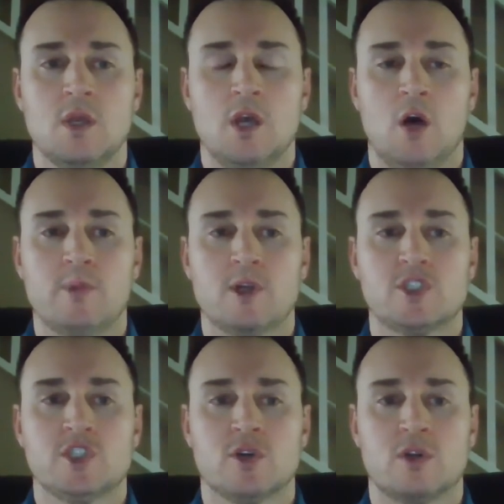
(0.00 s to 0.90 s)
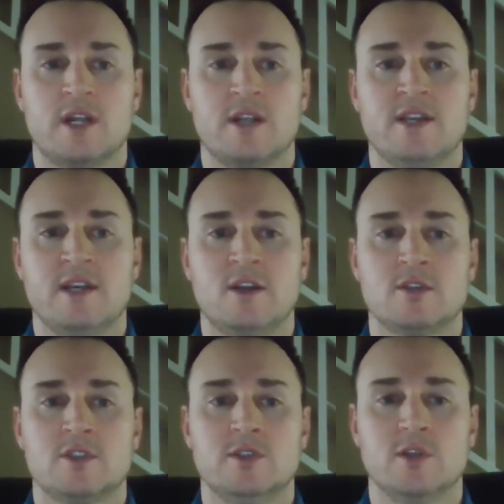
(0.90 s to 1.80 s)
Help your children adhere
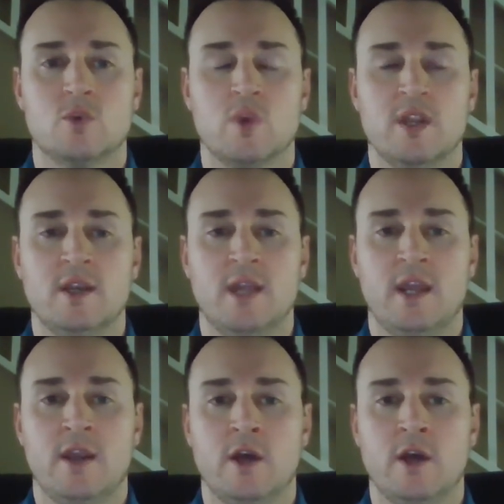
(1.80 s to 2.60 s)
to the written and